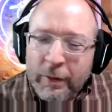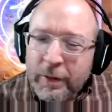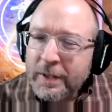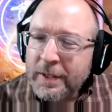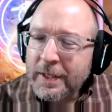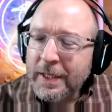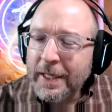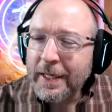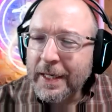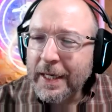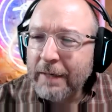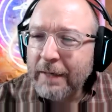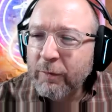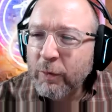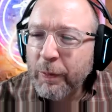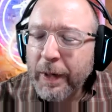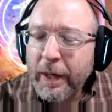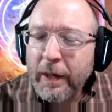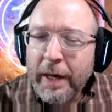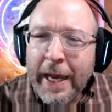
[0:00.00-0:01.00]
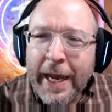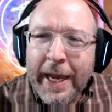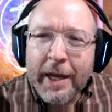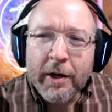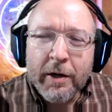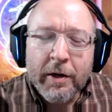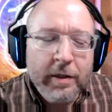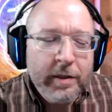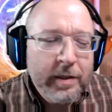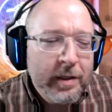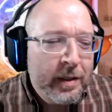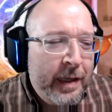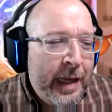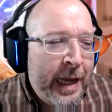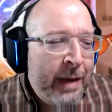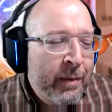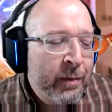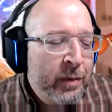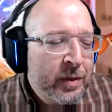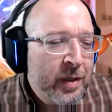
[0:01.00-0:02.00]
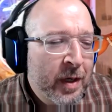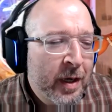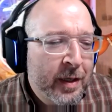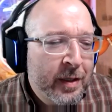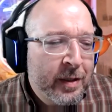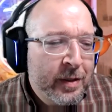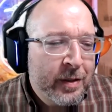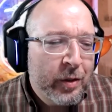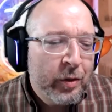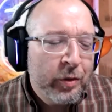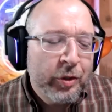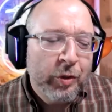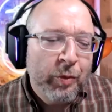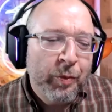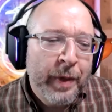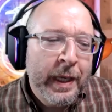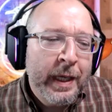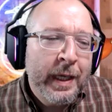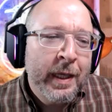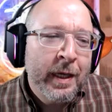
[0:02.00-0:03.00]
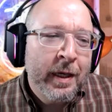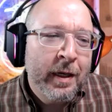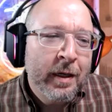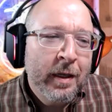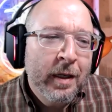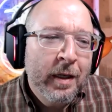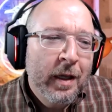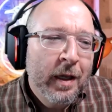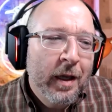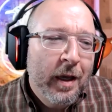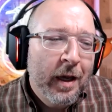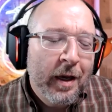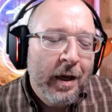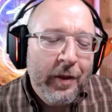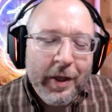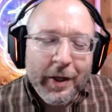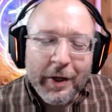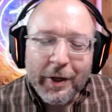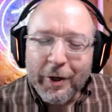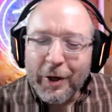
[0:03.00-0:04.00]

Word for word: I always say, kind of about haters on Amazon and social media, uh, the